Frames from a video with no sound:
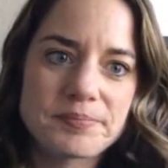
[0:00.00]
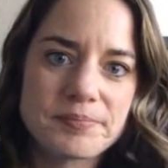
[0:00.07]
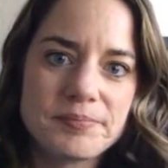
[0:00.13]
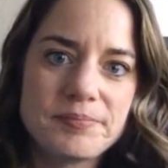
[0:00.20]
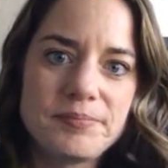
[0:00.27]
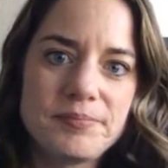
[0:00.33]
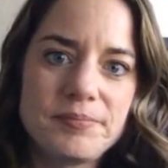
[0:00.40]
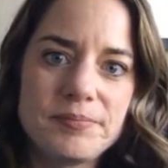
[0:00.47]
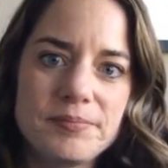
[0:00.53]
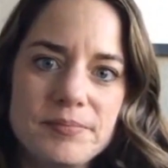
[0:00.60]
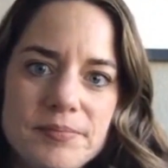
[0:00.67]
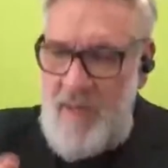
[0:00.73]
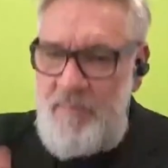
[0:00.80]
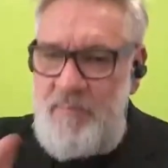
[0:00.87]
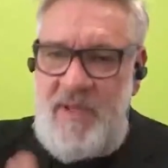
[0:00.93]
And
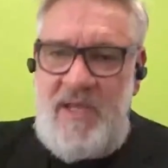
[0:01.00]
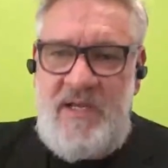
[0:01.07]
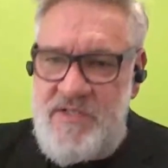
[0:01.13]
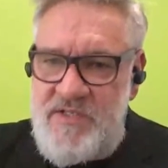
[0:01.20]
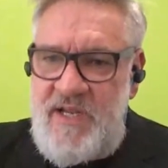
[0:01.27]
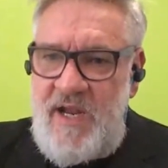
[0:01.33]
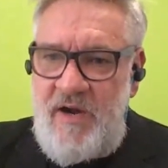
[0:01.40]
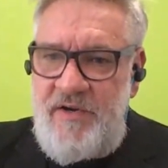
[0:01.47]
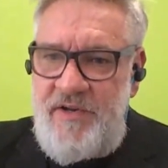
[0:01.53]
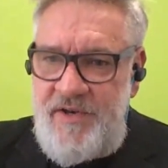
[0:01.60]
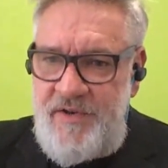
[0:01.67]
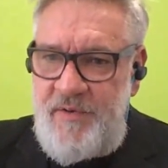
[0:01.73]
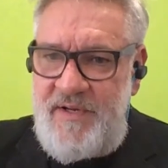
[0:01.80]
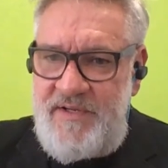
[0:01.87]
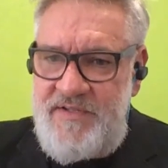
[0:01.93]
not being scared to
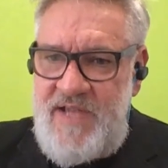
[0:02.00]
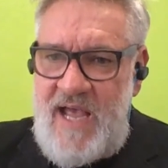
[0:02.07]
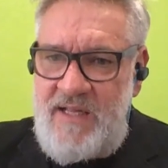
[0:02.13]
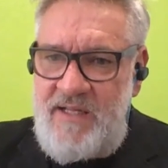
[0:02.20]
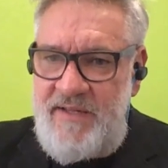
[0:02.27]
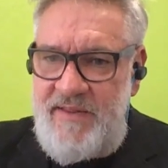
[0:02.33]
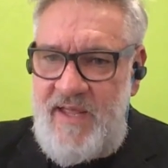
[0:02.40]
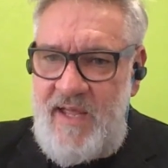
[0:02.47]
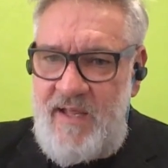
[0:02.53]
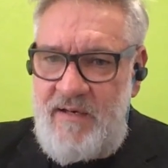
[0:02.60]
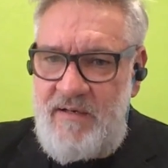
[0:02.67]
do exactly that.